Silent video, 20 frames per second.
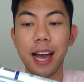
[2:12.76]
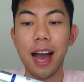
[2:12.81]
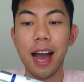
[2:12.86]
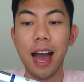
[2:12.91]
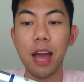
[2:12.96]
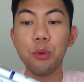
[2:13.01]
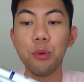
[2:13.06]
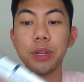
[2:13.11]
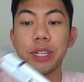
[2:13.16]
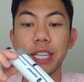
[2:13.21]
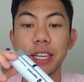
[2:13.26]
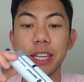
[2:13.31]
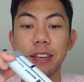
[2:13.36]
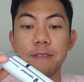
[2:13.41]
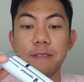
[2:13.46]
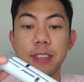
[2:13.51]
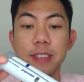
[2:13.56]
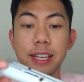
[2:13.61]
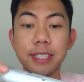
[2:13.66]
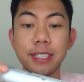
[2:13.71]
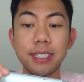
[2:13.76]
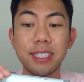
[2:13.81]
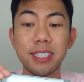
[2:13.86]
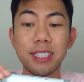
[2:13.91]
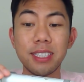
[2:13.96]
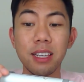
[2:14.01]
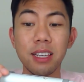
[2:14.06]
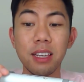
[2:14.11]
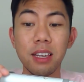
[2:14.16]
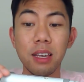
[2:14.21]
I would give
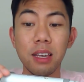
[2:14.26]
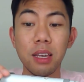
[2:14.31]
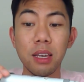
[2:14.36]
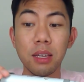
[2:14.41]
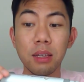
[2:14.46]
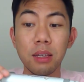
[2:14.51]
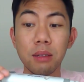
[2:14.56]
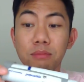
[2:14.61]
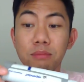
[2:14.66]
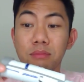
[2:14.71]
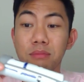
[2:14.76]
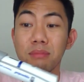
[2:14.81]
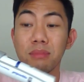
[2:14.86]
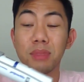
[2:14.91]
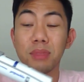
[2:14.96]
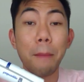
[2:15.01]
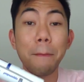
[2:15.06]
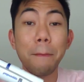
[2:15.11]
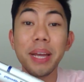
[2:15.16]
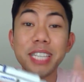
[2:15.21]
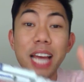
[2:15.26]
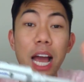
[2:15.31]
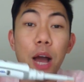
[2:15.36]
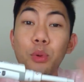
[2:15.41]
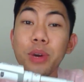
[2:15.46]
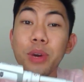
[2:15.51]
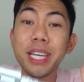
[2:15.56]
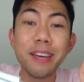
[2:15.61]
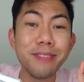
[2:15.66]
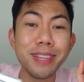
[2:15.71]
this... bitch, I
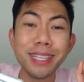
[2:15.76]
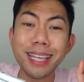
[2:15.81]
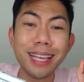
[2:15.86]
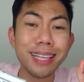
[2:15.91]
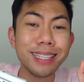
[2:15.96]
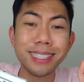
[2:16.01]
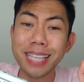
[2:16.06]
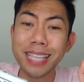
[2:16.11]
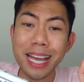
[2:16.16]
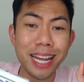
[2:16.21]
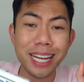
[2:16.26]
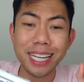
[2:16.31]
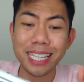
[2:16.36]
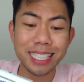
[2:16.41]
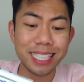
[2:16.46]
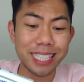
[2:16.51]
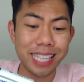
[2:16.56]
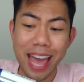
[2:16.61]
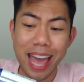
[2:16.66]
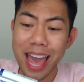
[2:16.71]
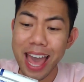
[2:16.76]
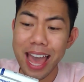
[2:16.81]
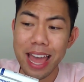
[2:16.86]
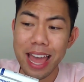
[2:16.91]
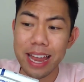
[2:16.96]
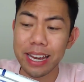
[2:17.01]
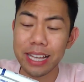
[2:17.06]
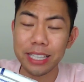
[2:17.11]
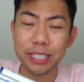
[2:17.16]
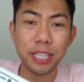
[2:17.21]
would give this a 10 out of
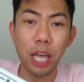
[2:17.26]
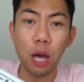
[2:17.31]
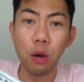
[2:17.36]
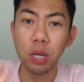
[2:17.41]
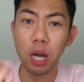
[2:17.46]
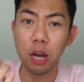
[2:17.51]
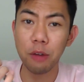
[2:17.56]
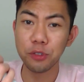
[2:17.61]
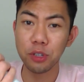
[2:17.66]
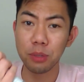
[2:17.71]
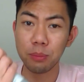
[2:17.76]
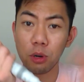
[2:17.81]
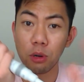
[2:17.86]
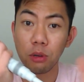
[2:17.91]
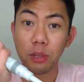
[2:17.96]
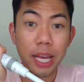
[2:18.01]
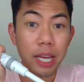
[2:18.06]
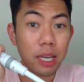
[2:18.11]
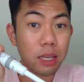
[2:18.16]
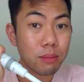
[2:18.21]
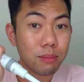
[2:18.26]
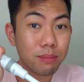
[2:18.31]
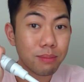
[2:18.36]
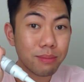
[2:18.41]
10! It's so comfortable, like...